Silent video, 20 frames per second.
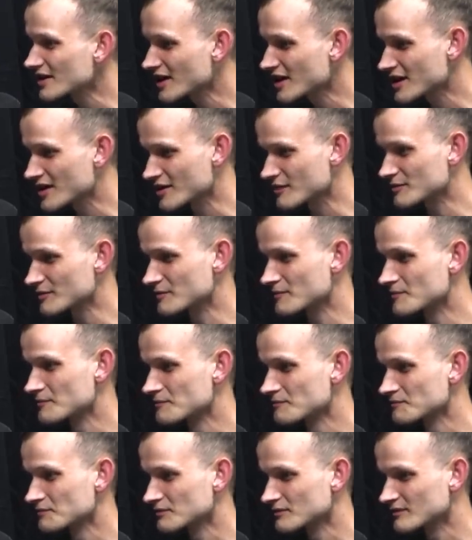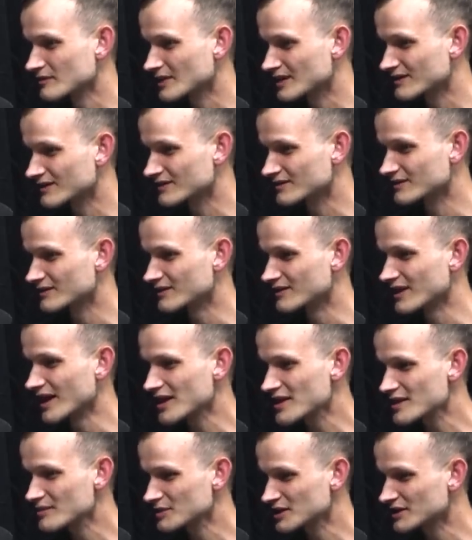some
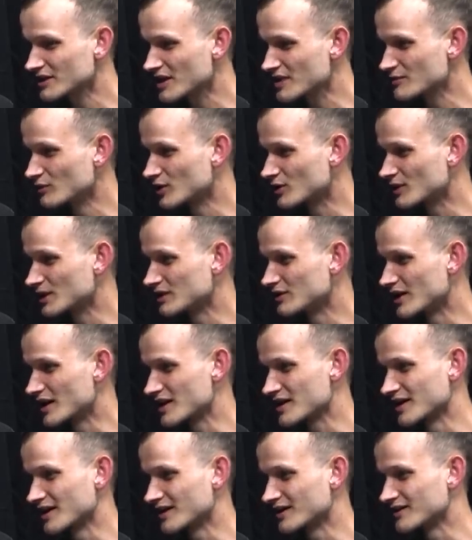that's something that's more realistic,